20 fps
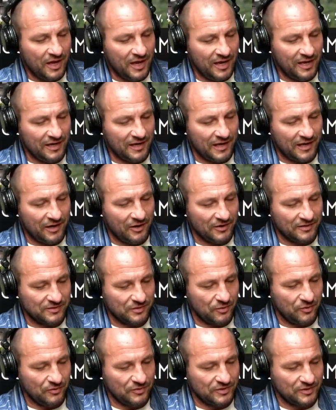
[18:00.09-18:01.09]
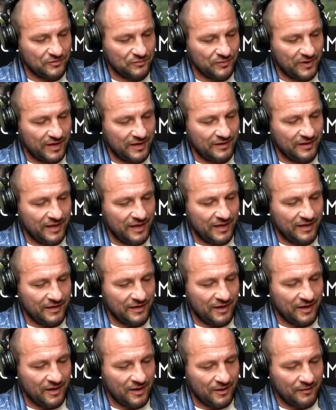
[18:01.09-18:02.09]
And I also just read that
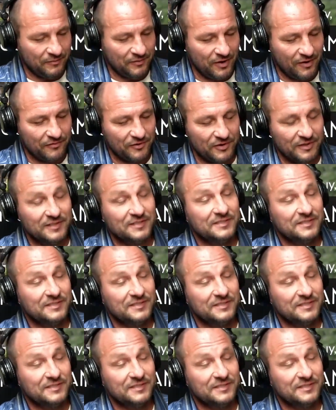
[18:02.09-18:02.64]
um, Governor